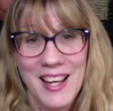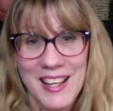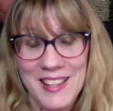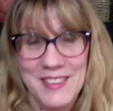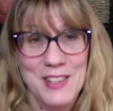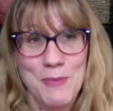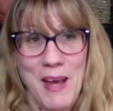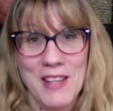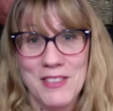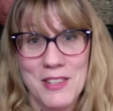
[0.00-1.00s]
in these
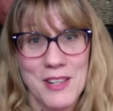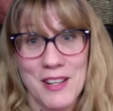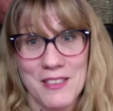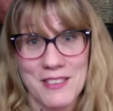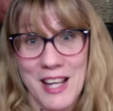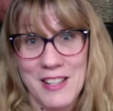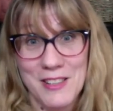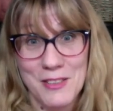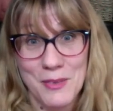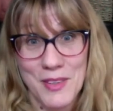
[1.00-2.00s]
past two years, not
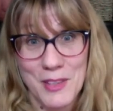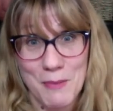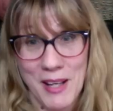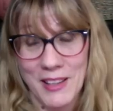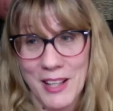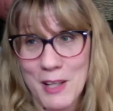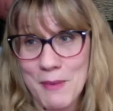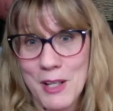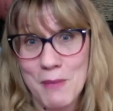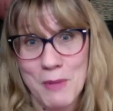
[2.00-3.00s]
just with the
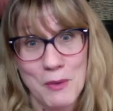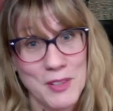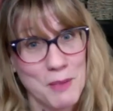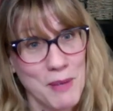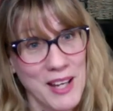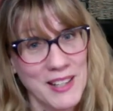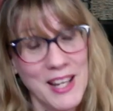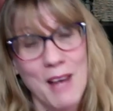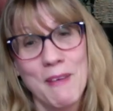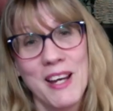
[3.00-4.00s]
myeloma, but with the
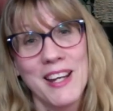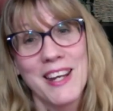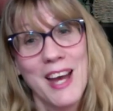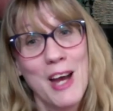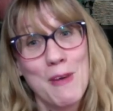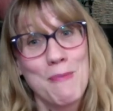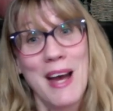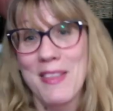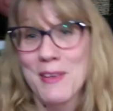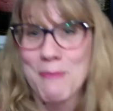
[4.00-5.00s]
pandemic,
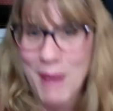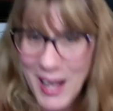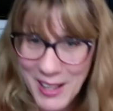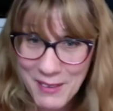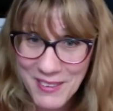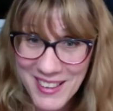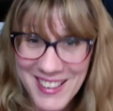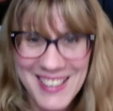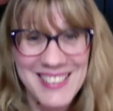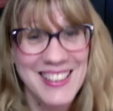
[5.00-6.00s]
Bath and Body
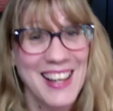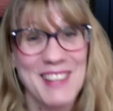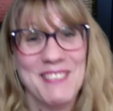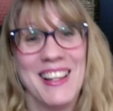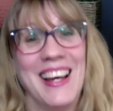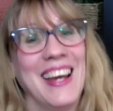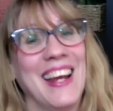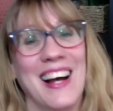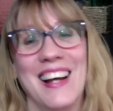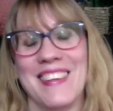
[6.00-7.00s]
Works,
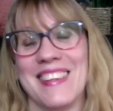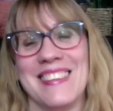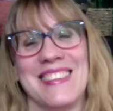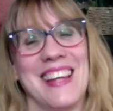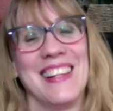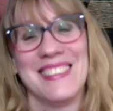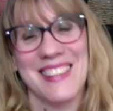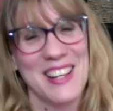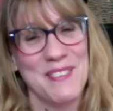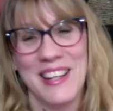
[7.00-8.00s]
like all the
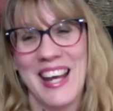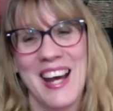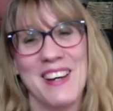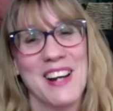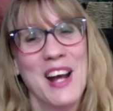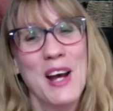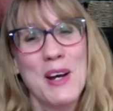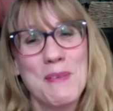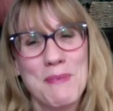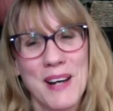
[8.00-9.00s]
scents coming out.
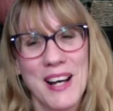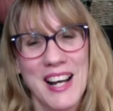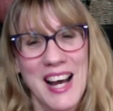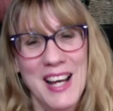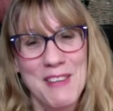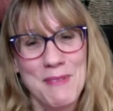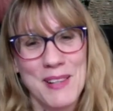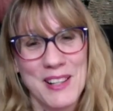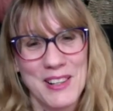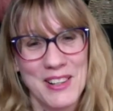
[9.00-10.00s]
But I have
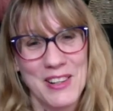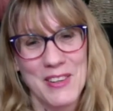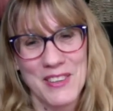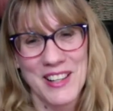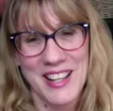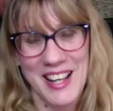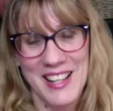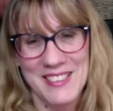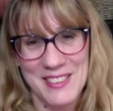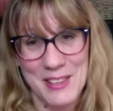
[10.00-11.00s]
been in an
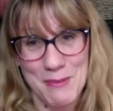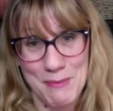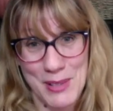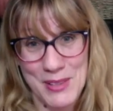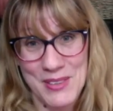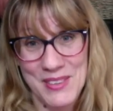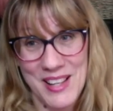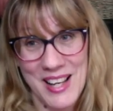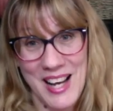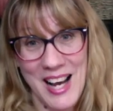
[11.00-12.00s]
organizing
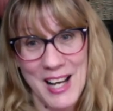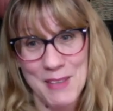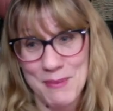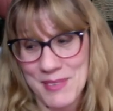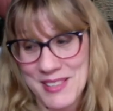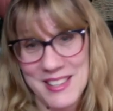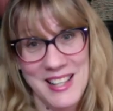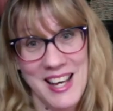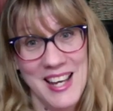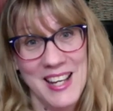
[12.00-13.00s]
mood um,
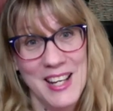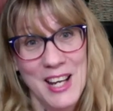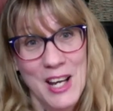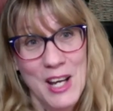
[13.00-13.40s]
today.